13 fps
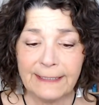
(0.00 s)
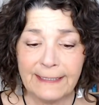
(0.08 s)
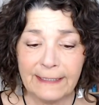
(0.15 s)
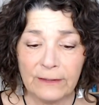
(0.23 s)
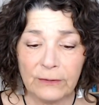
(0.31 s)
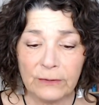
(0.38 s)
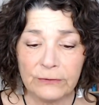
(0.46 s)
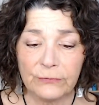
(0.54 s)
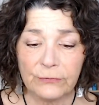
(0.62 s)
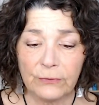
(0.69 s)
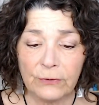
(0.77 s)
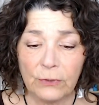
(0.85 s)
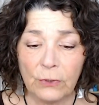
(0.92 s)
guilt,
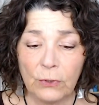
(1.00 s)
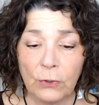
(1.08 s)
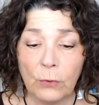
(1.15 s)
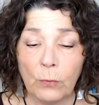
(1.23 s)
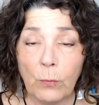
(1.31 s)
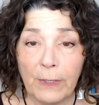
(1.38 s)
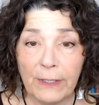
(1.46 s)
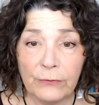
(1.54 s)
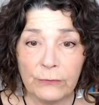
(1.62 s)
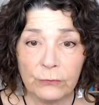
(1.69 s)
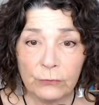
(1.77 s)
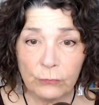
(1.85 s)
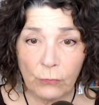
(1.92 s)

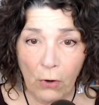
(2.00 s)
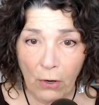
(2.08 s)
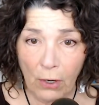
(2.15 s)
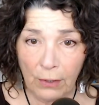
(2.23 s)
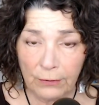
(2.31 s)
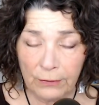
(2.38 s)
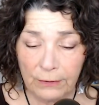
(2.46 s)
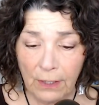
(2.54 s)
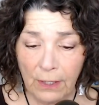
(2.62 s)
withdrawal,